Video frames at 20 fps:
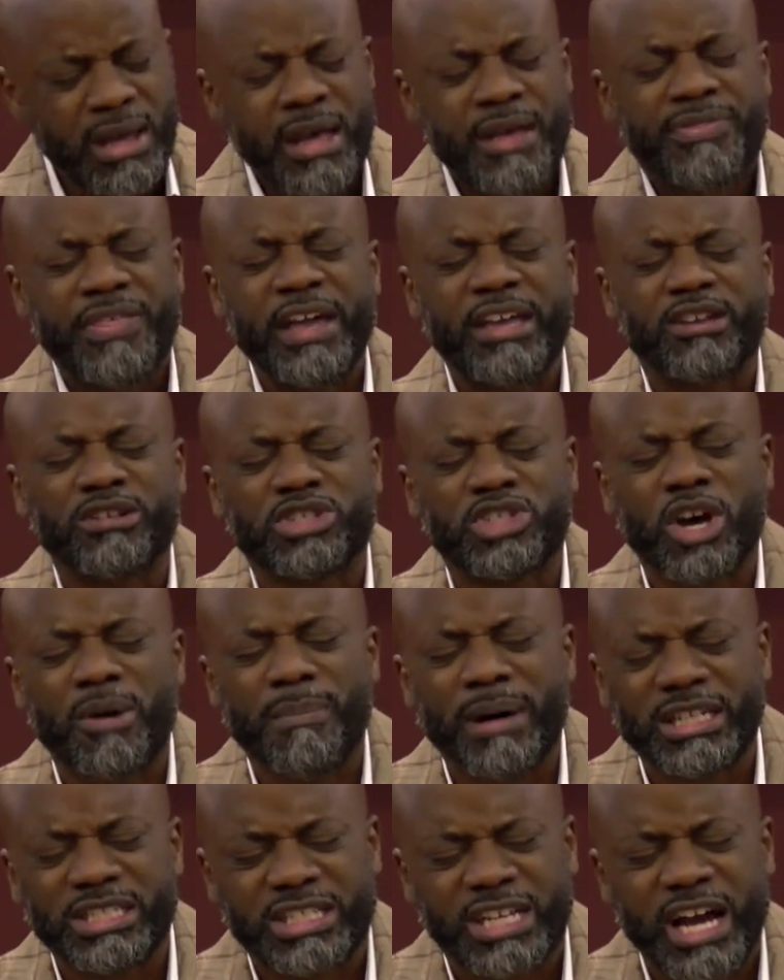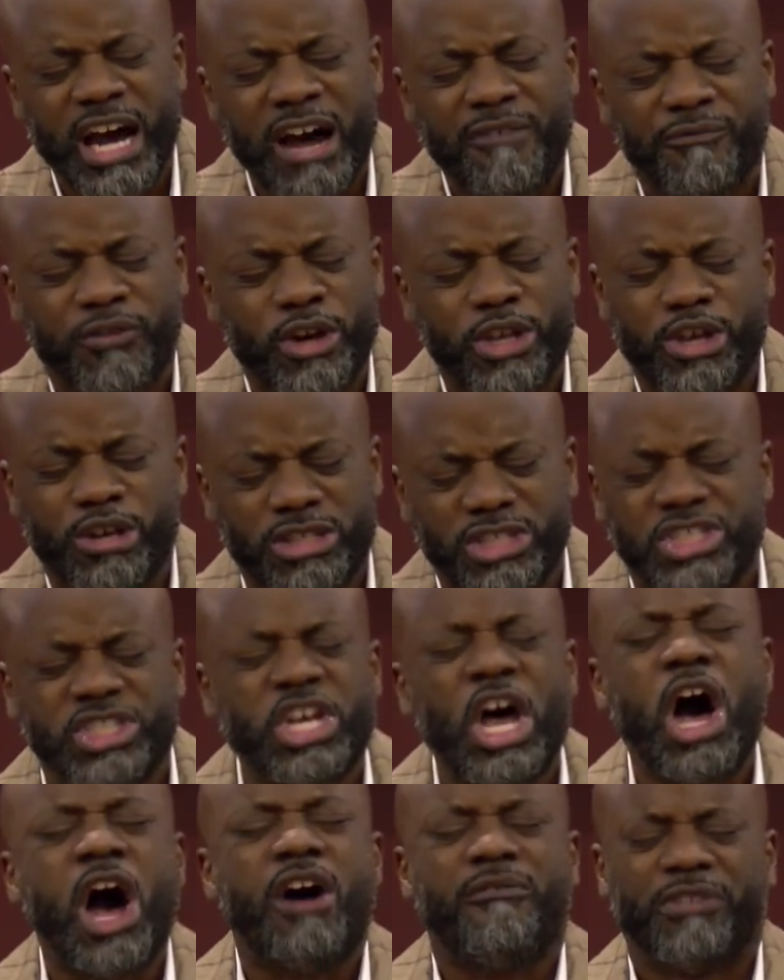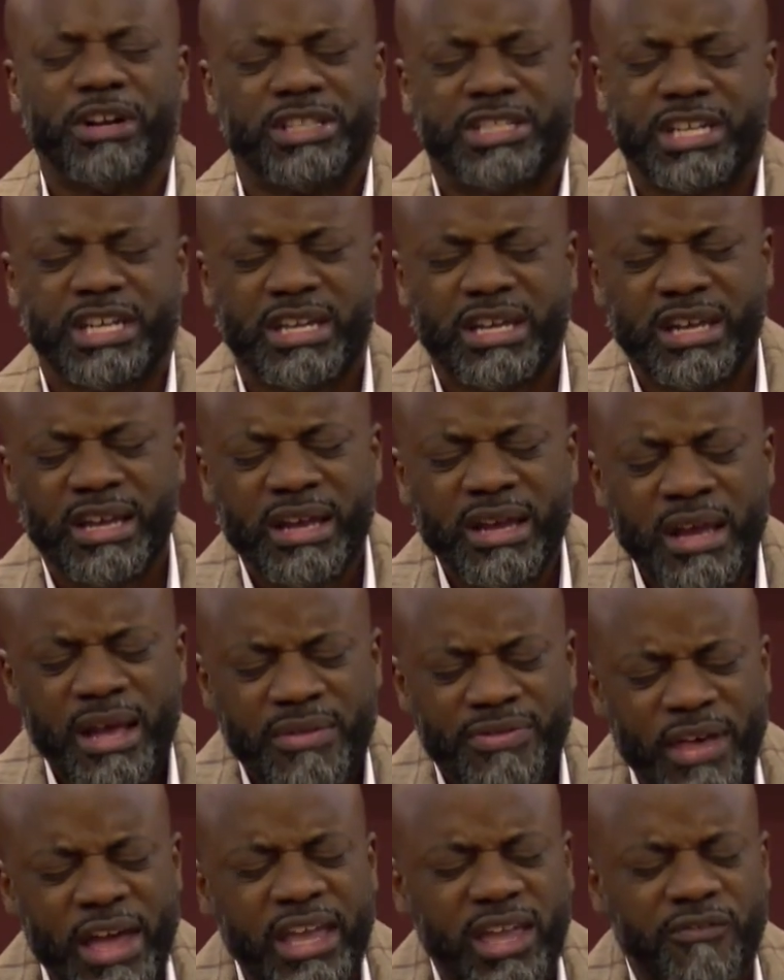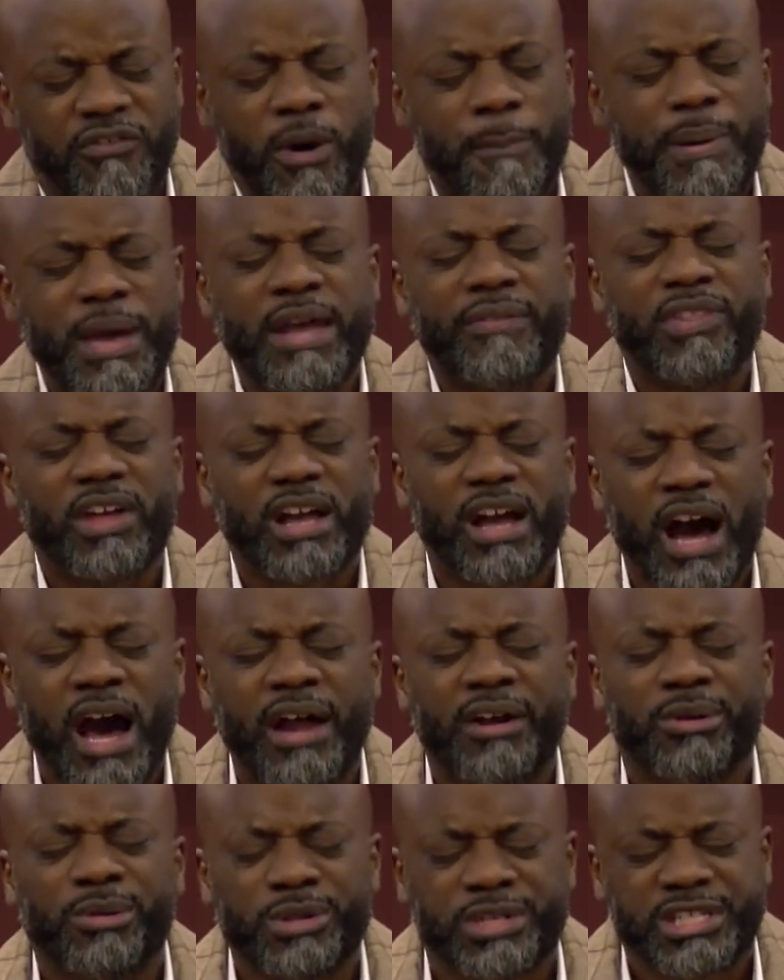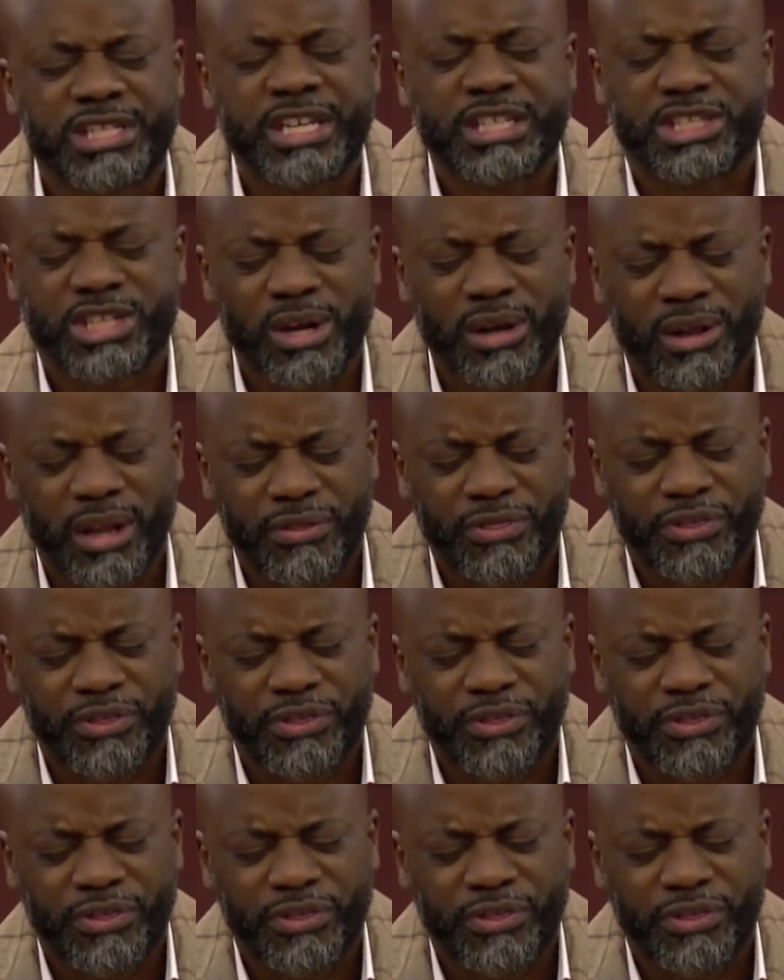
Thank you so much, God, for your sovereignty. Thank you for being the God who sits on the